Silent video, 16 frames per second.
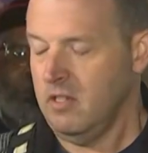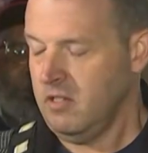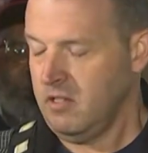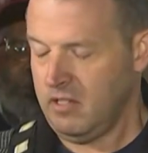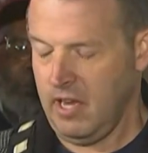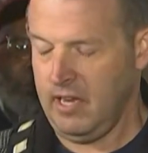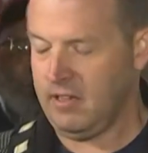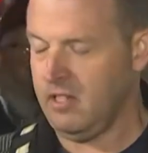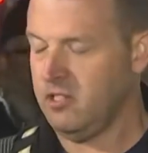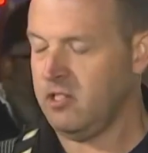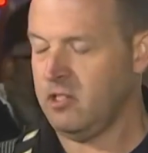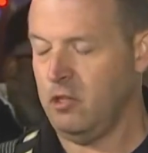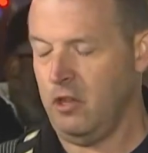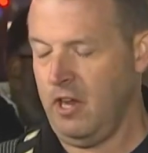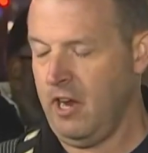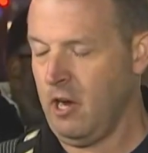Take this to
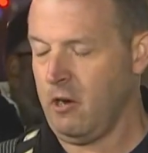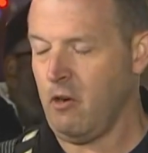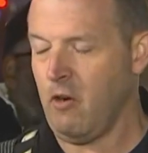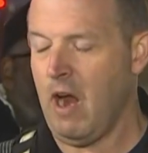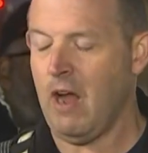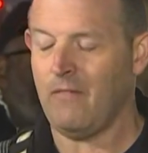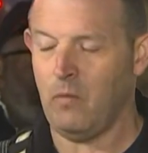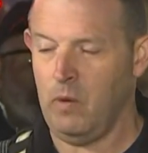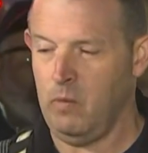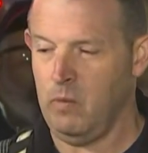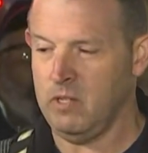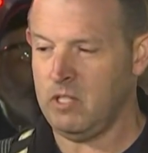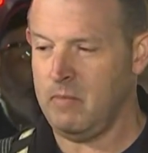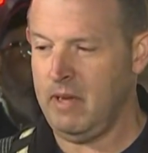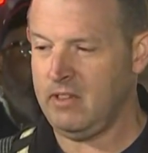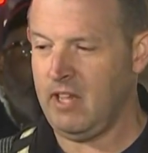the aircraft. We want
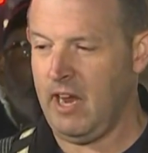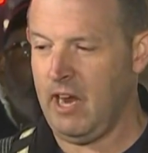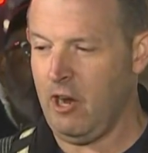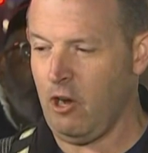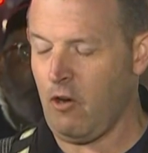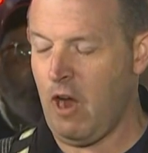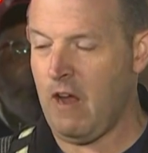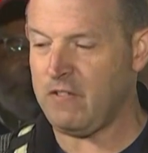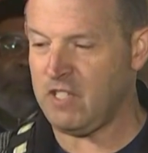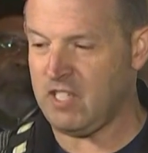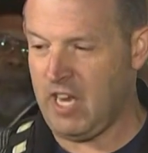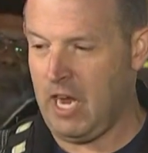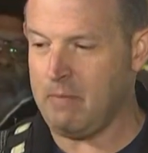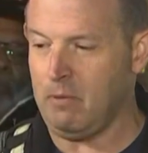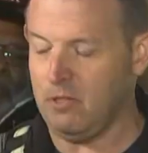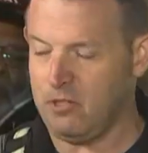to make the aircraft
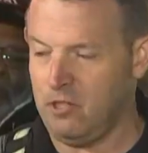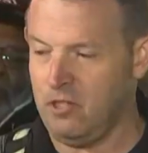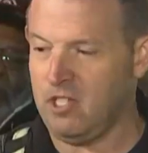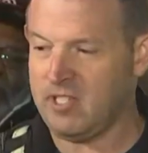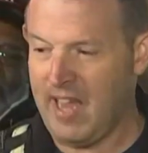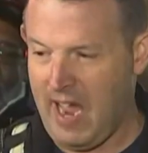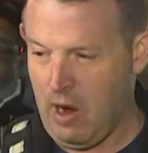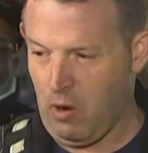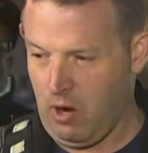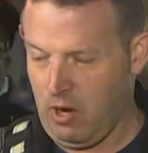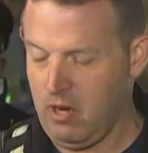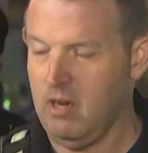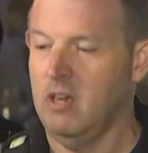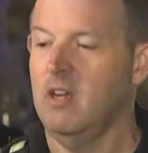stable to the tower